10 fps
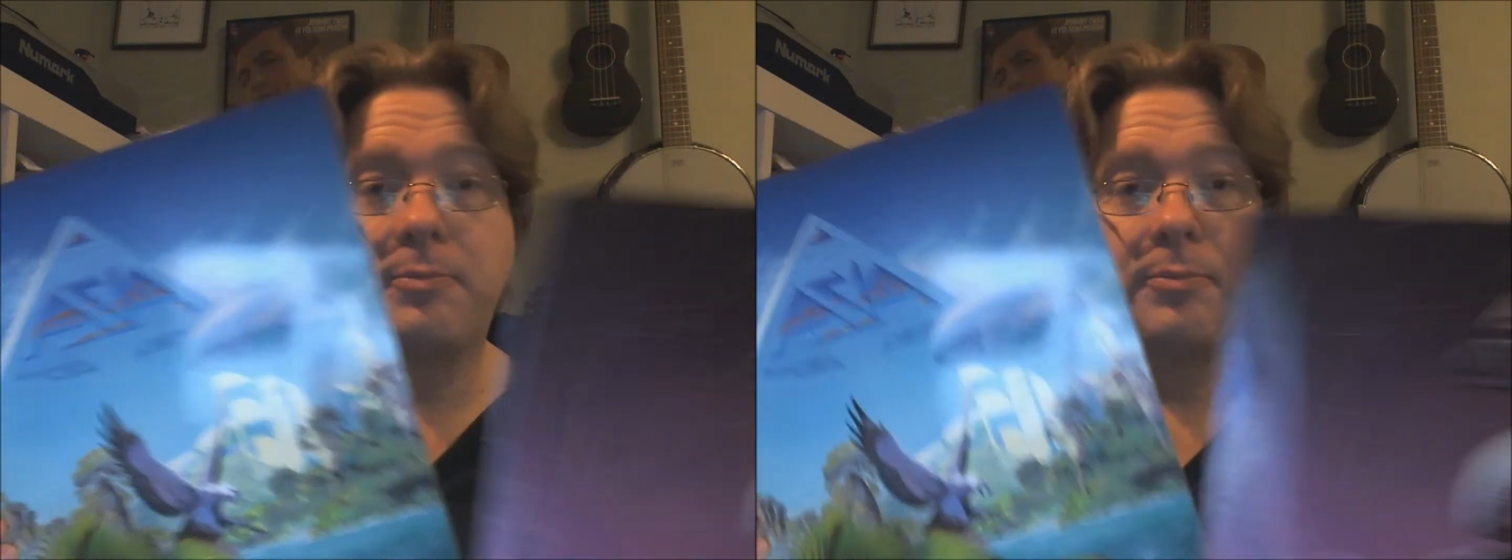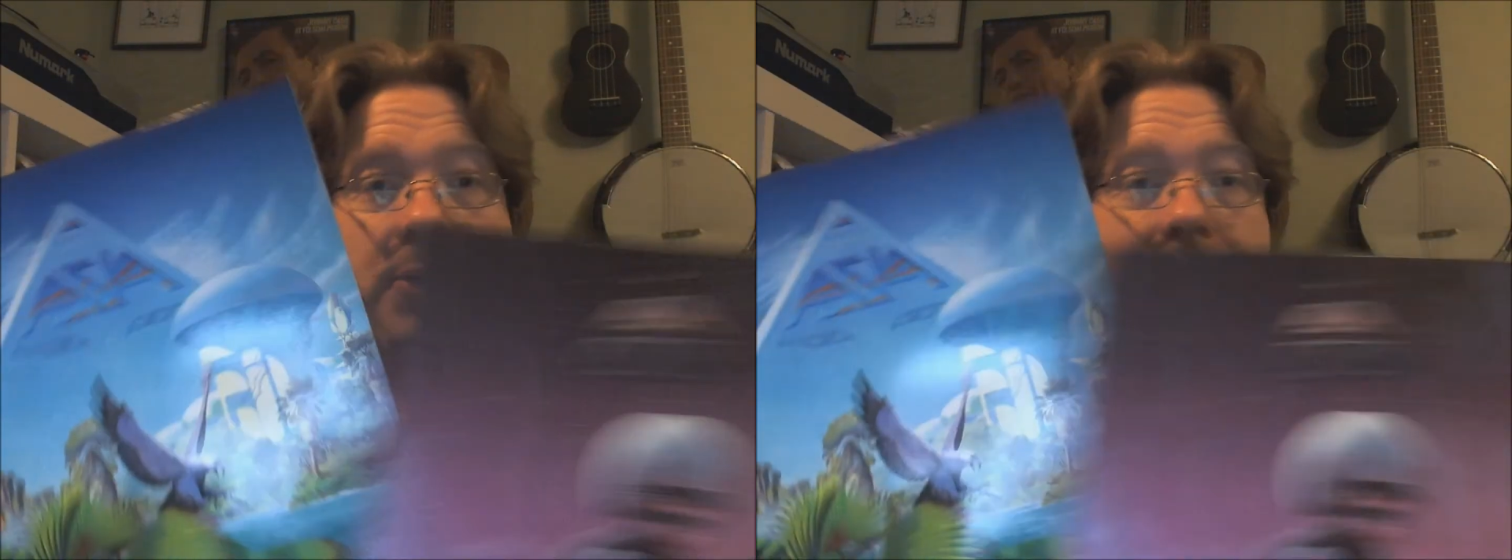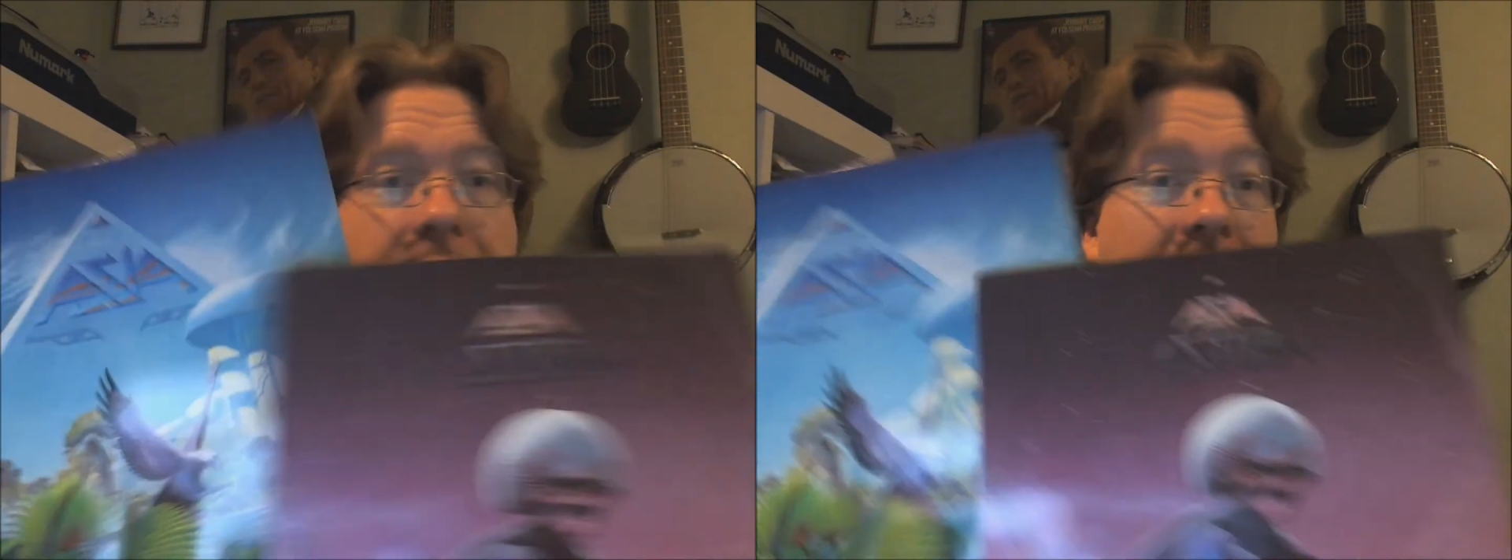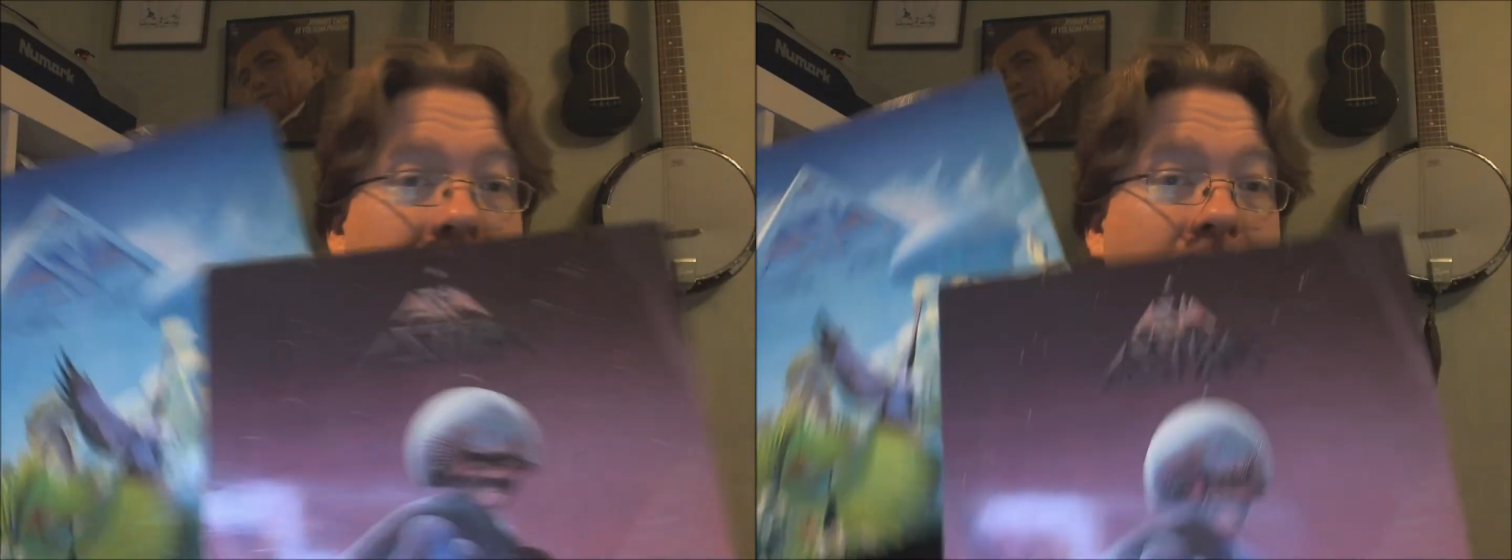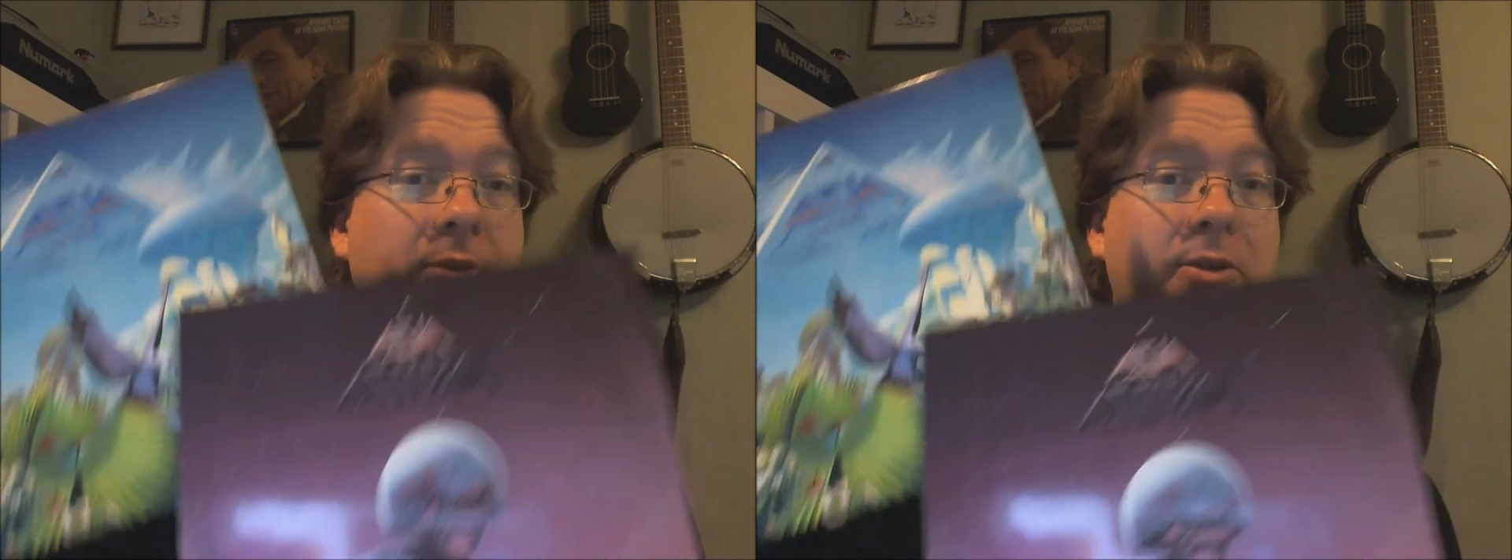both of
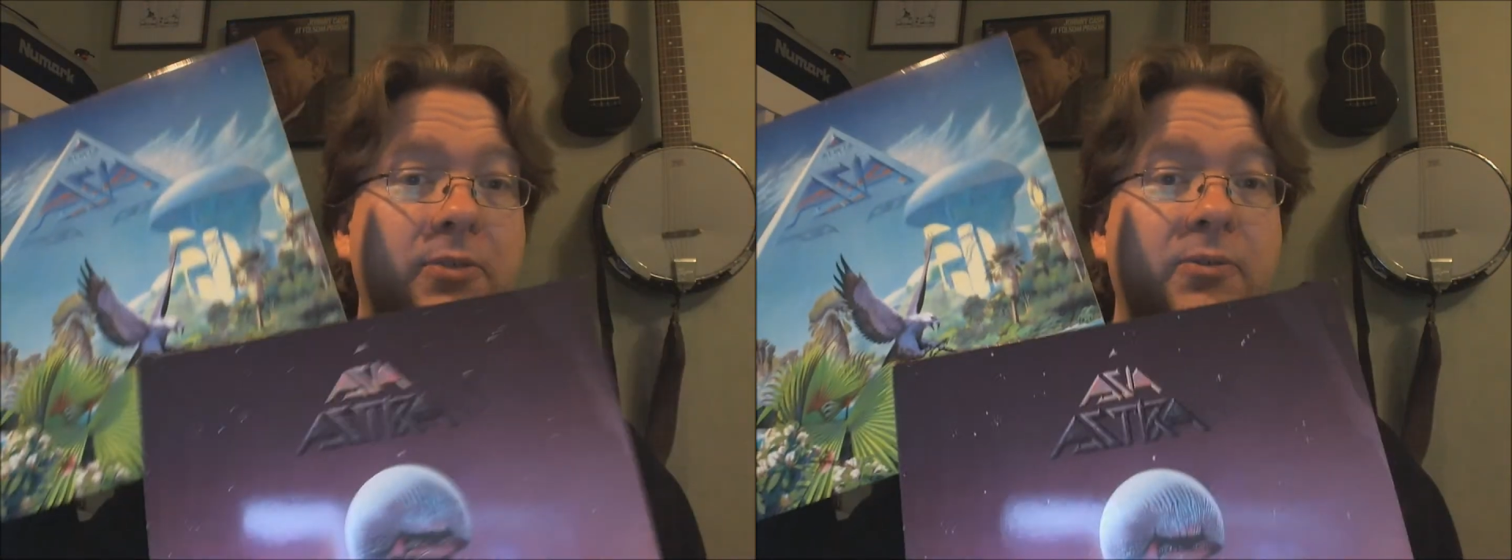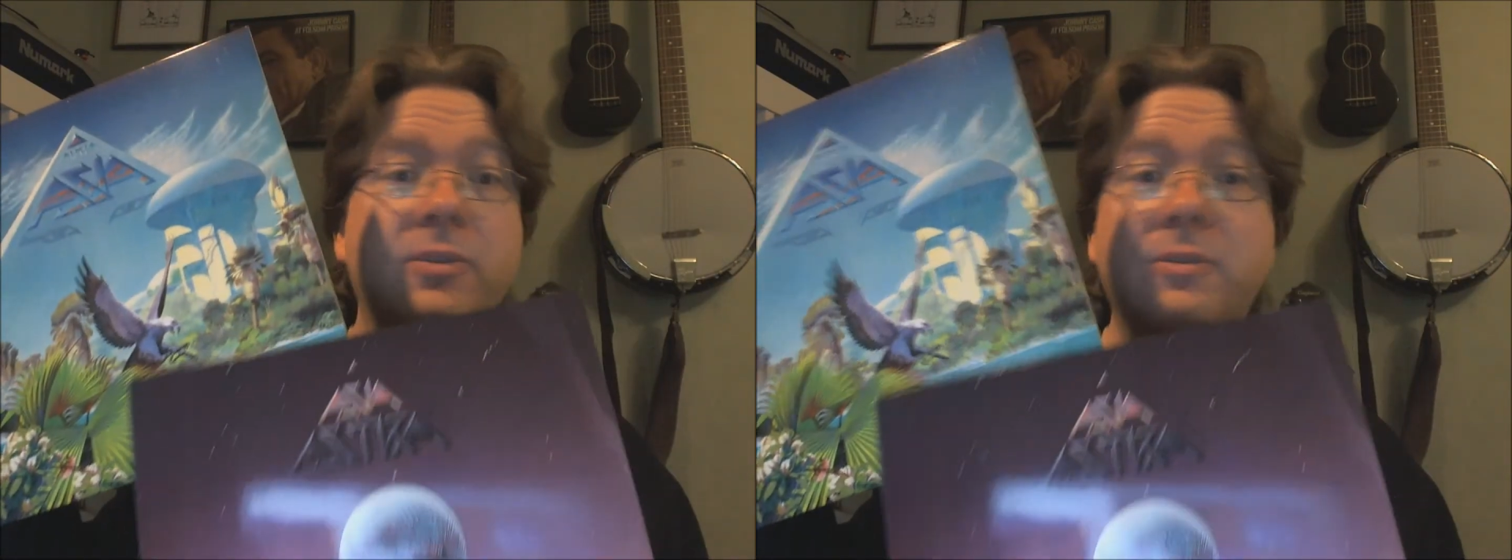them with a